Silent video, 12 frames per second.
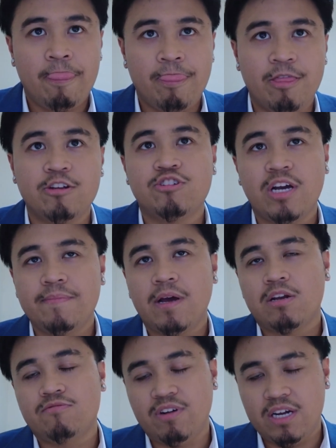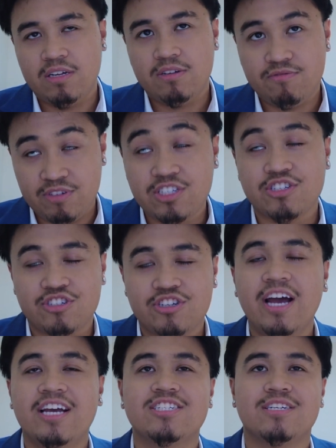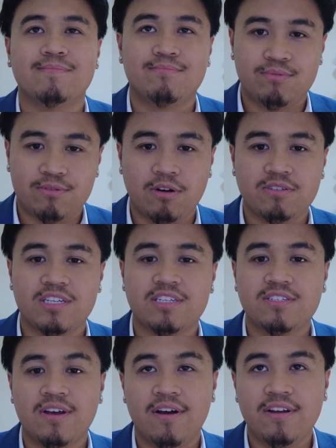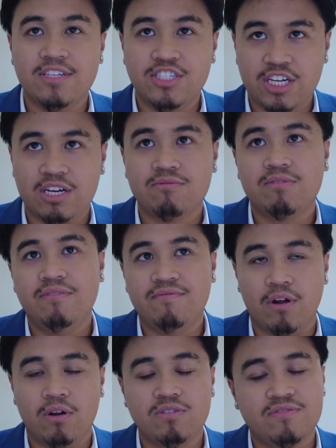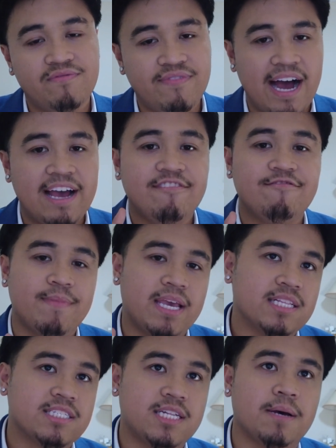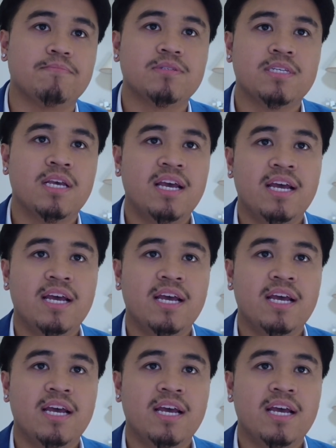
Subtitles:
The trademark registration process generally follows 5 main steps.